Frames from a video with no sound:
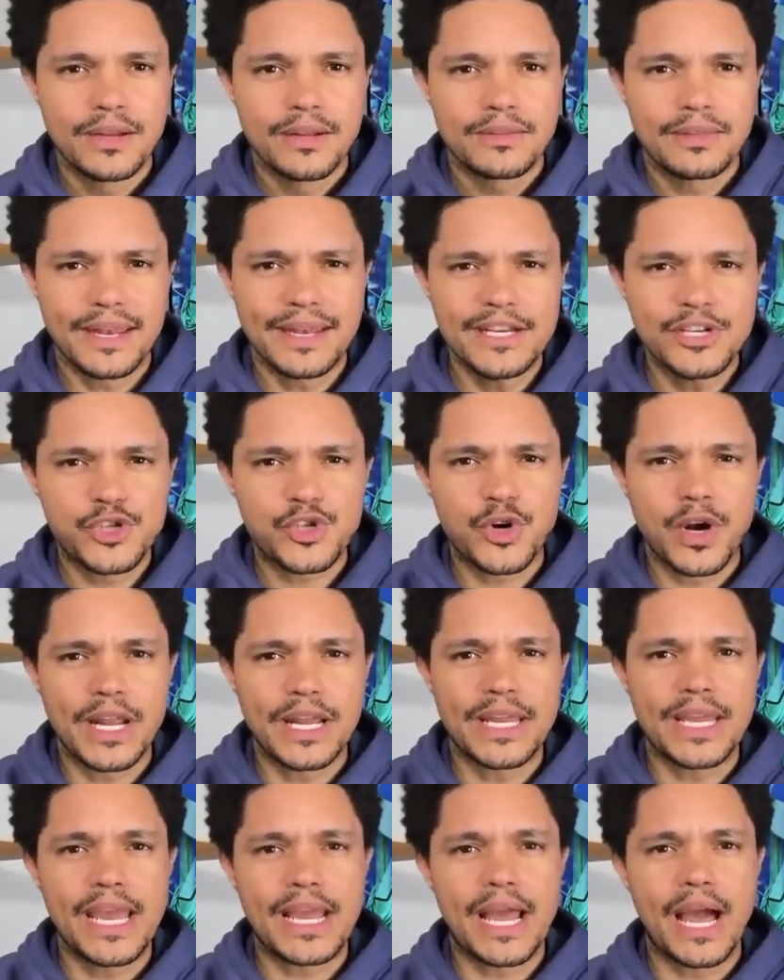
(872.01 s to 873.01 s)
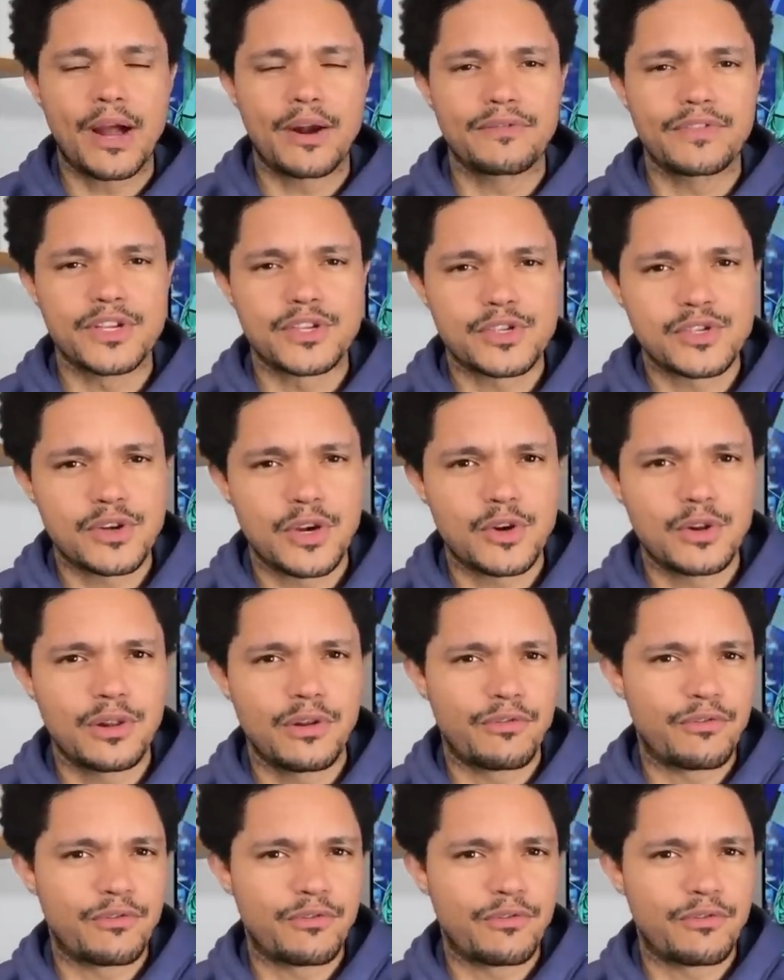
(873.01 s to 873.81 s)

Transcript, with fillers: that he's trying to kick out of the circle of